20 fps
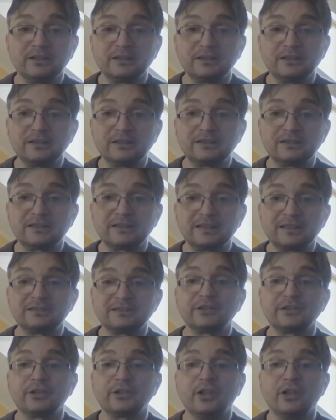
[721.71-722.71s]

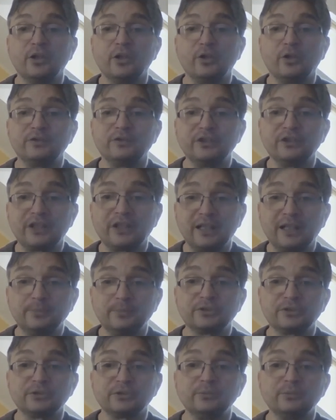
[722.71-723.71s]
center of the
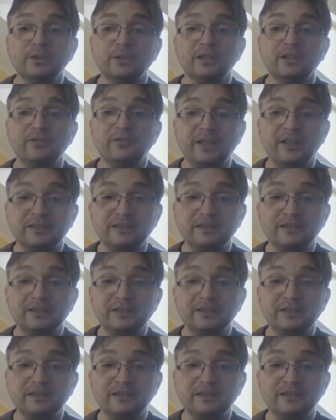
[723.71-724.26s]
ribosome, when